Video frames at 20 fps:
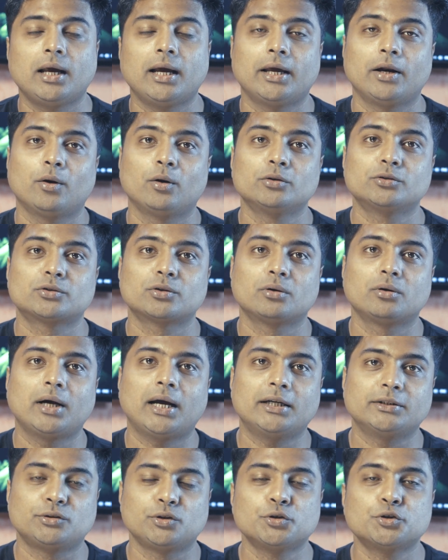and also
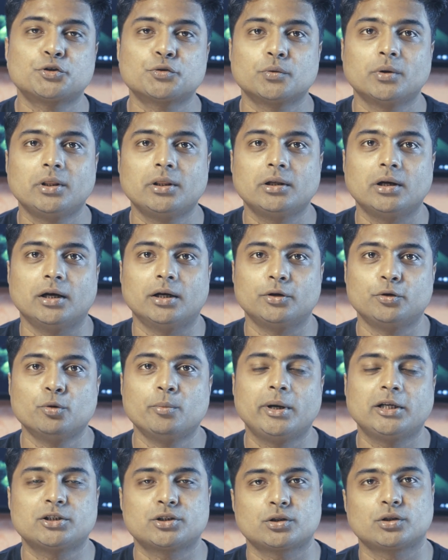as usual do
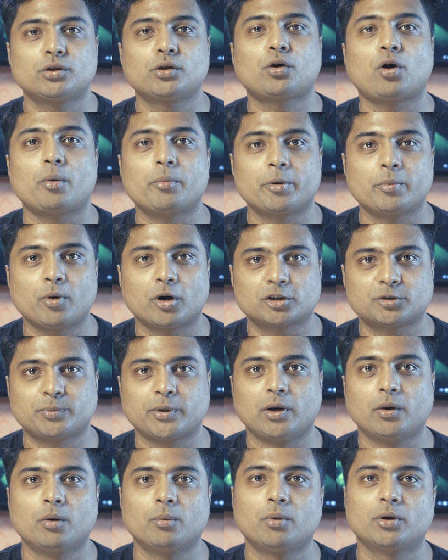mention in the comment box
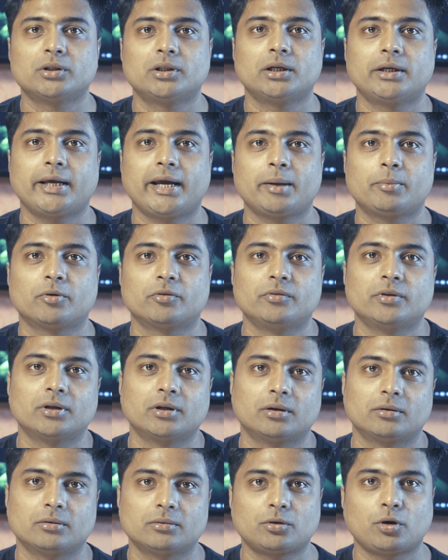below about the type of
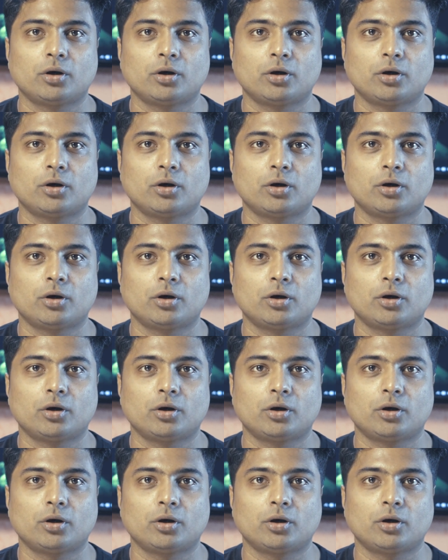the